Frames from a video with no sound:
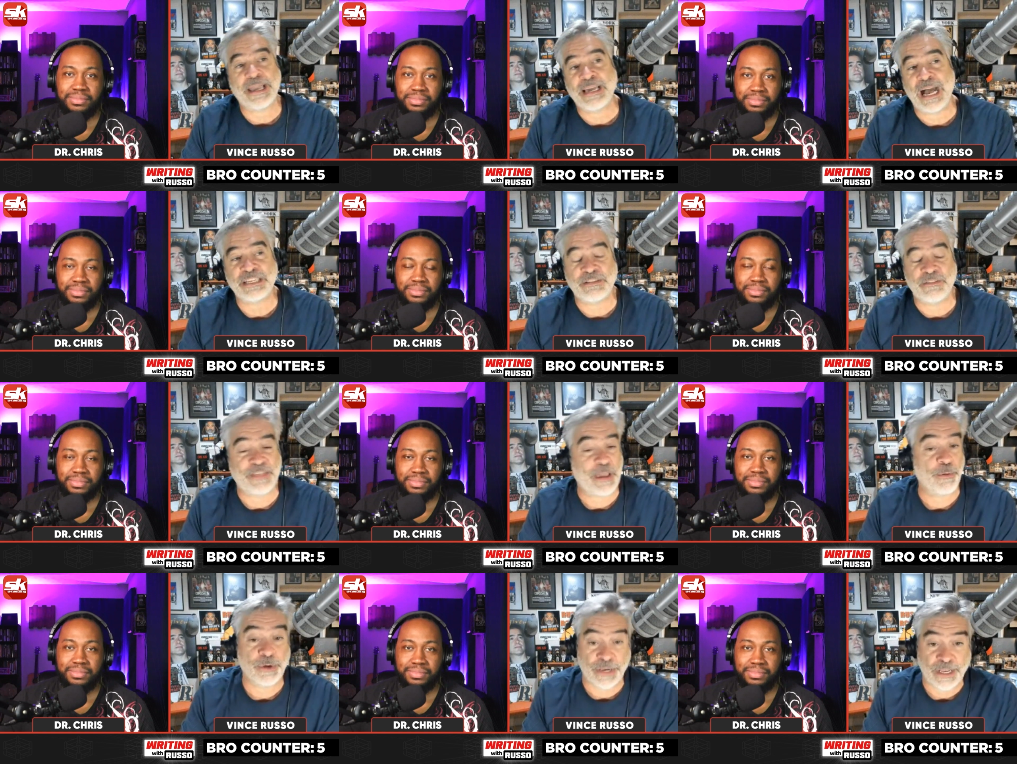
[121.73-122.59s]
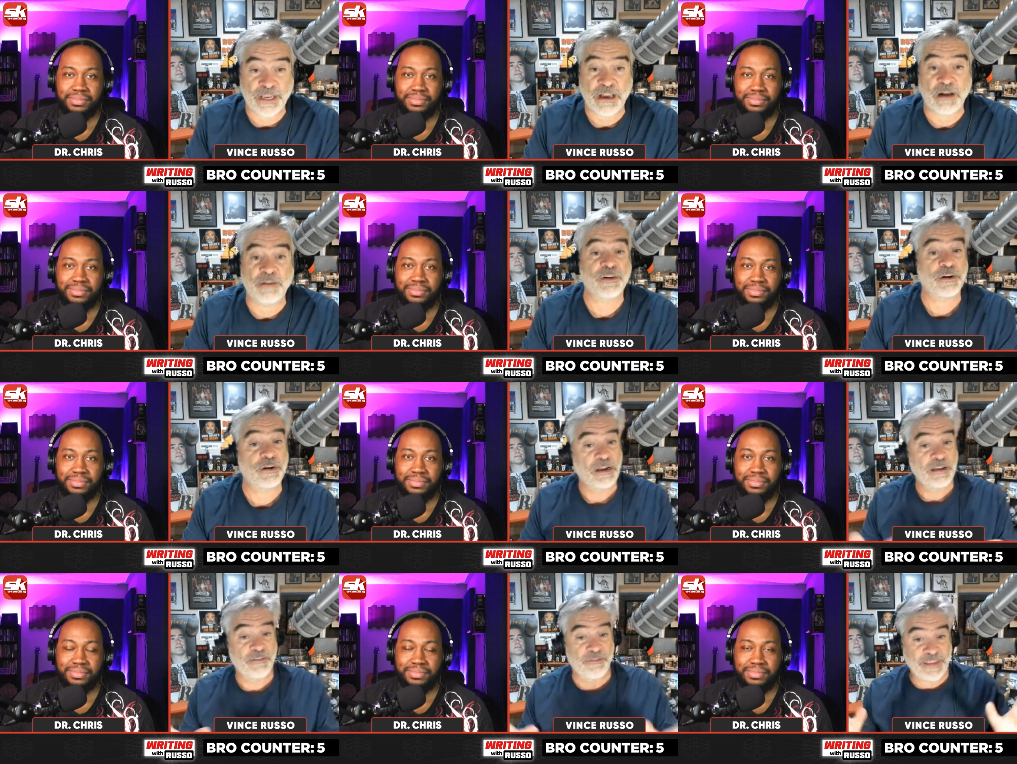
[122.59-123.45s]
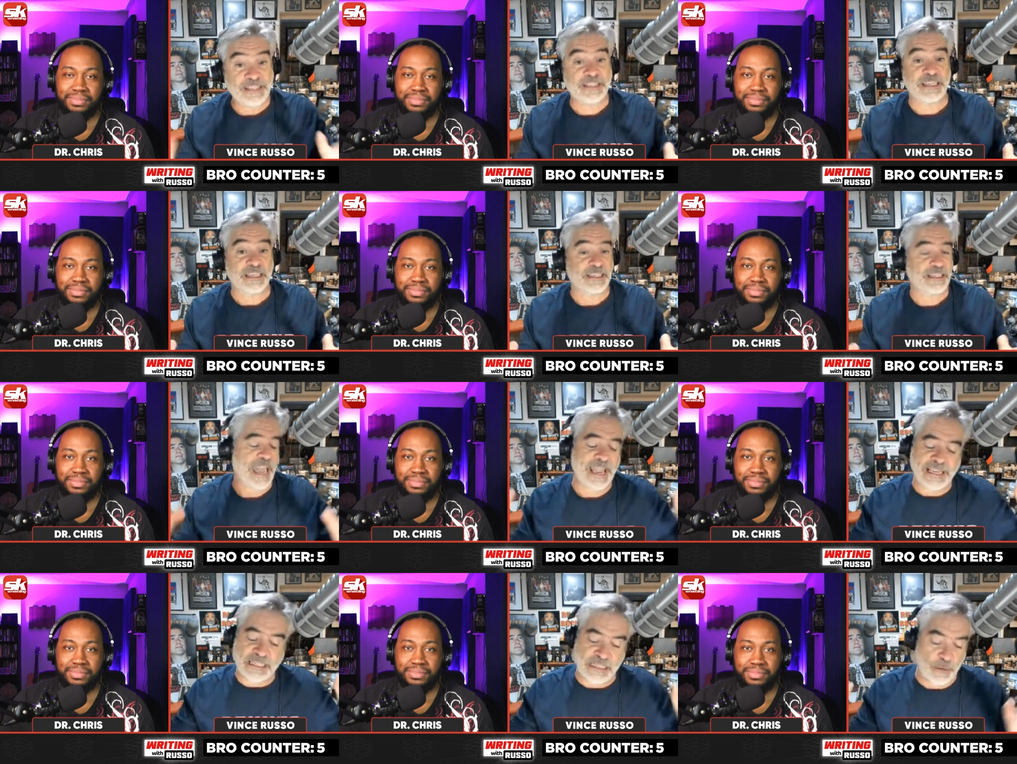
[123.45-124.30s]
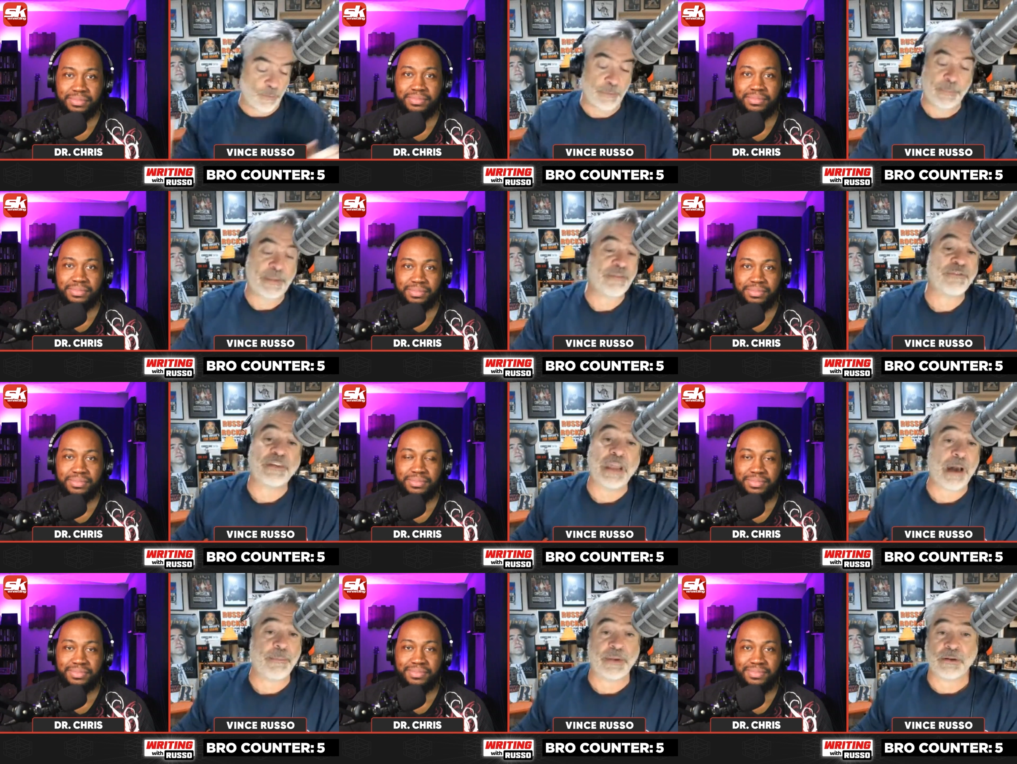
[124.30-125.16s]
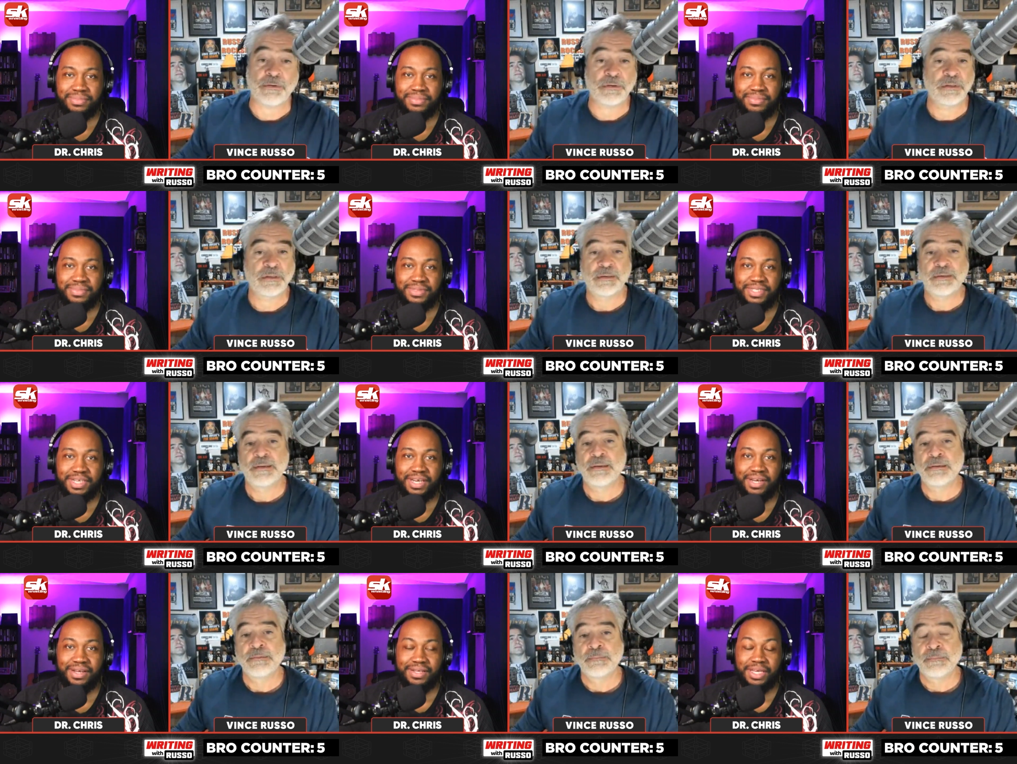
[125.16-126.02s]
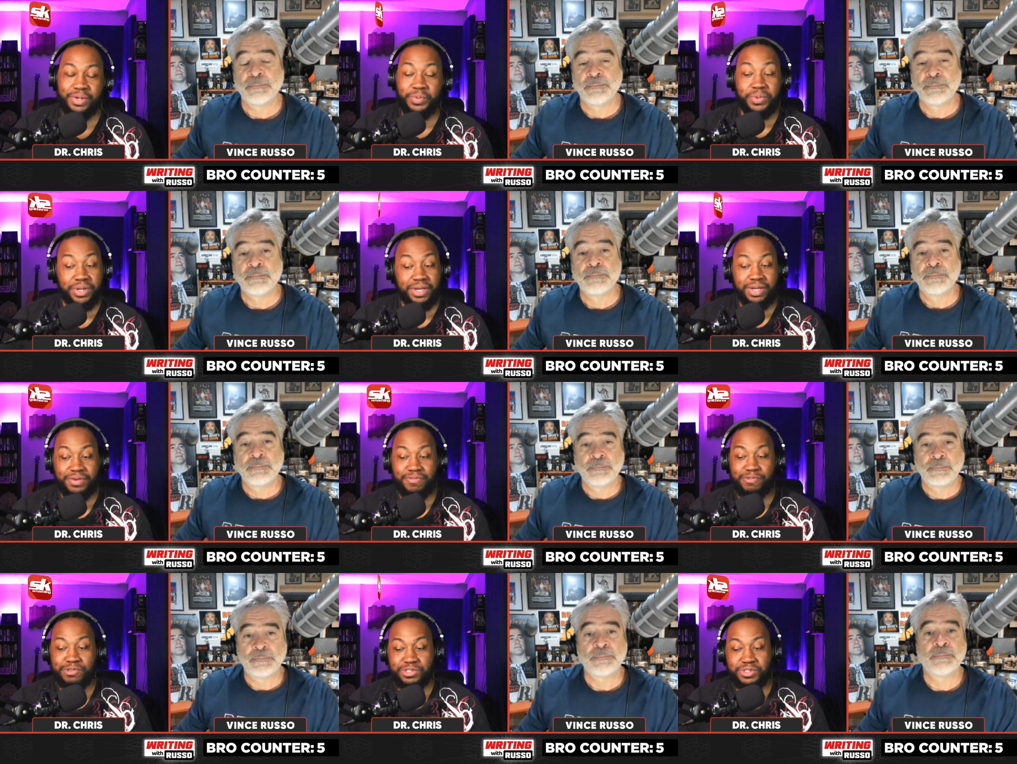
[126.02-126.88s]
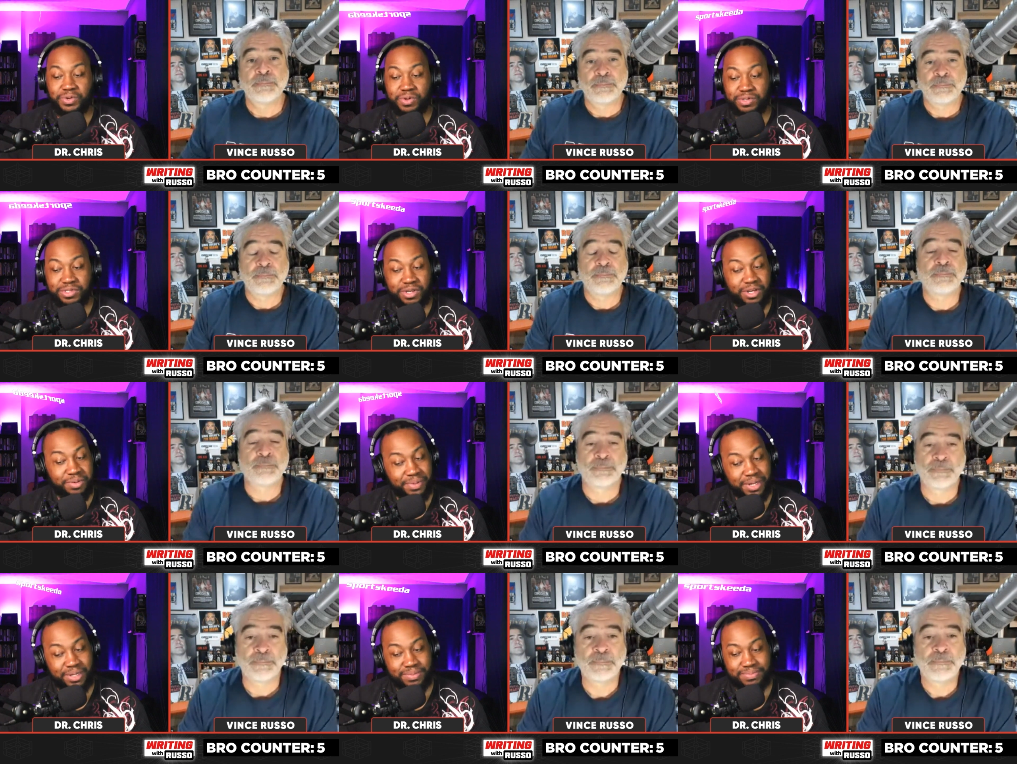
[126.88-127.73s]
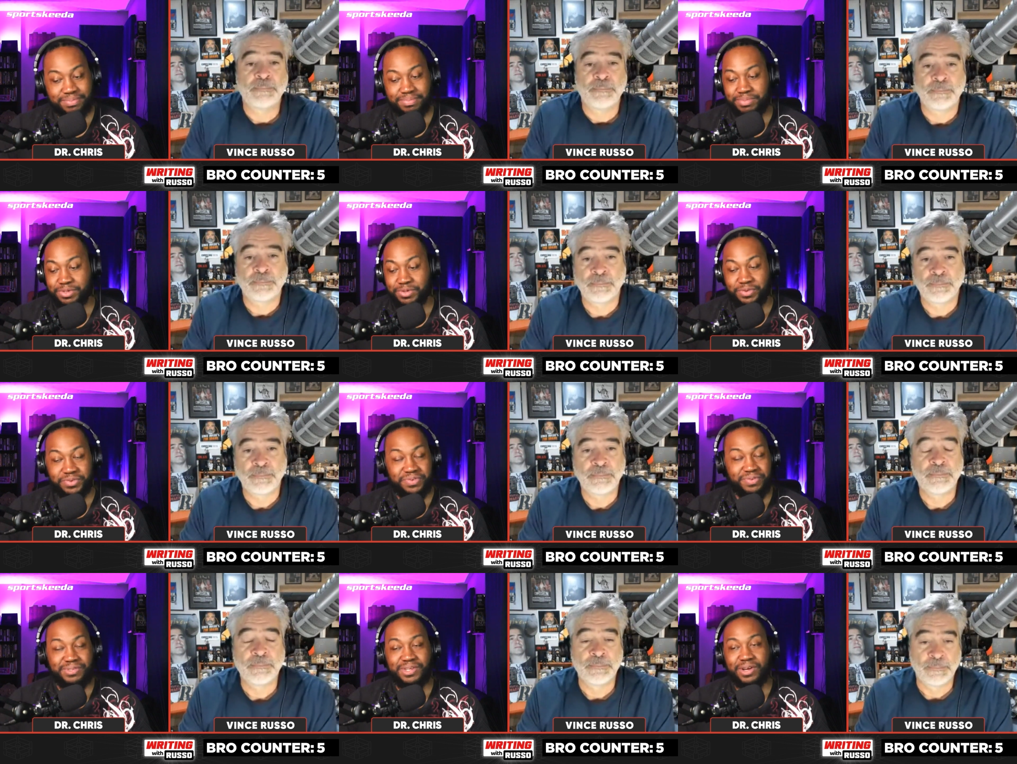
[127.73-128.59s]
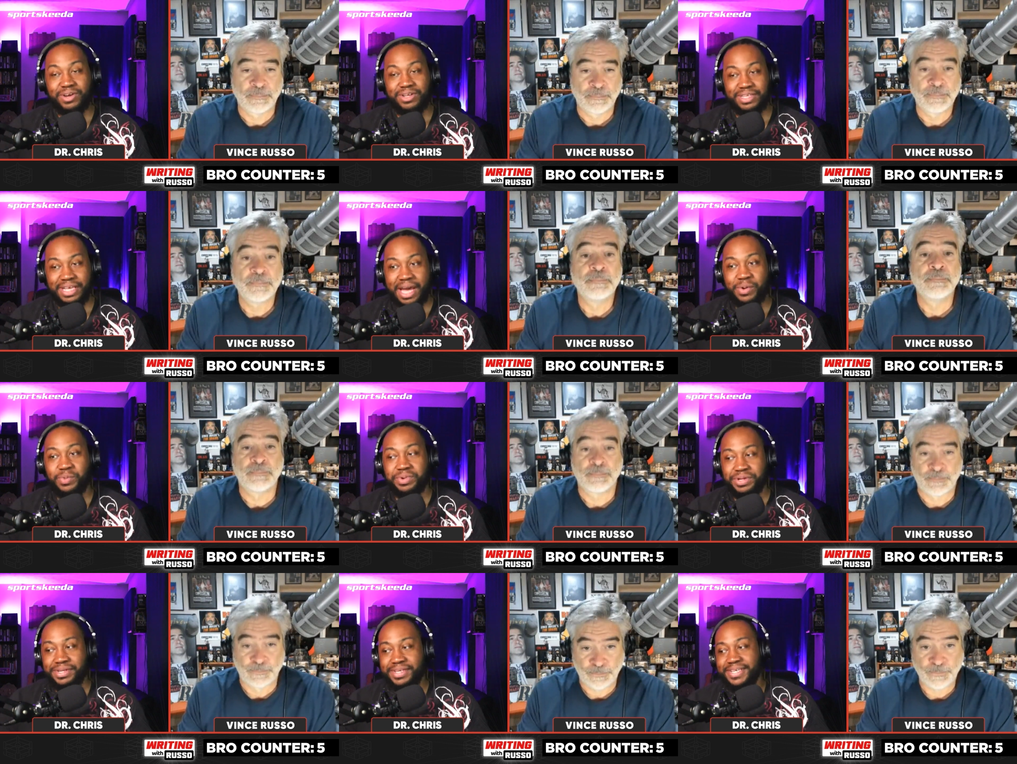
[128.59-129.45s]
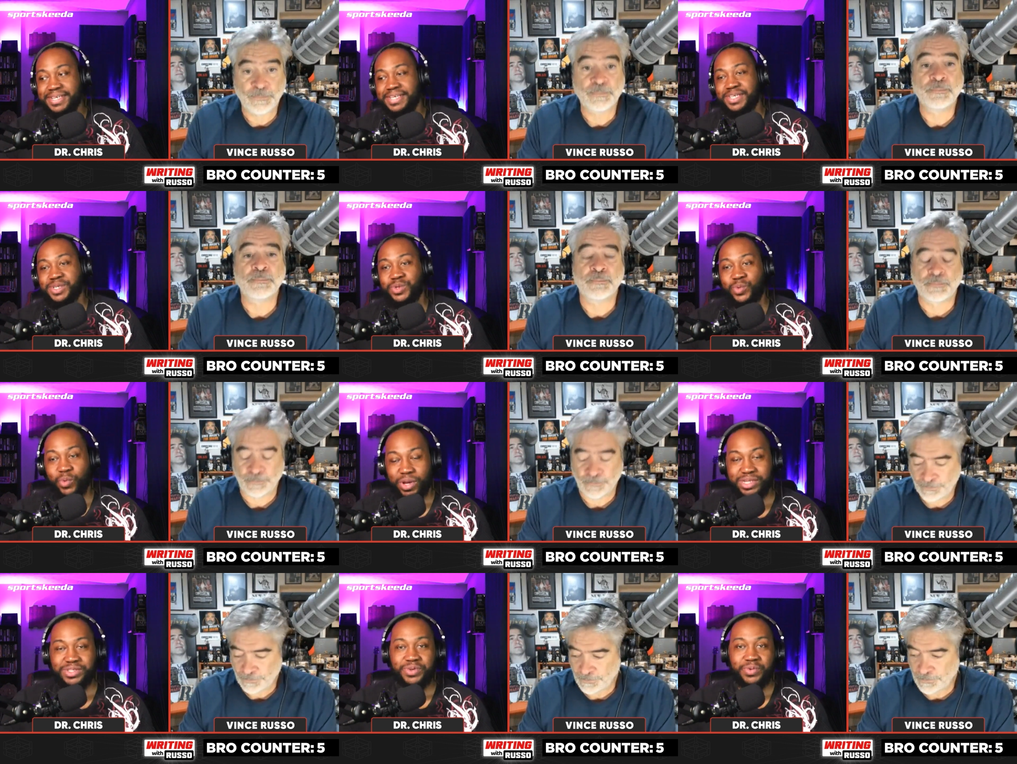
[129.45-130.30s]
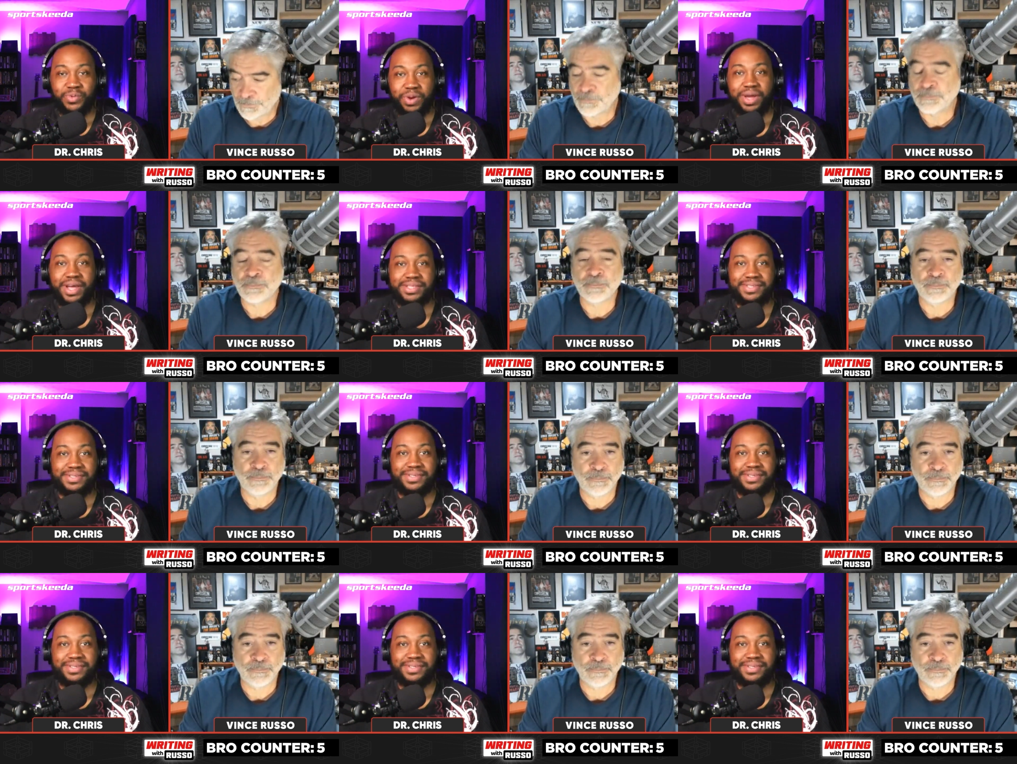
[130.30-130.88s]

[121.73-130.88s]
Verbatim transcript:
Speaker 1: gosh, if they were going to cover Vince's case, it would be phenomenal.
Speaker 2: Yeah, it would for sure. Talking about, oh, talk that would... resurrect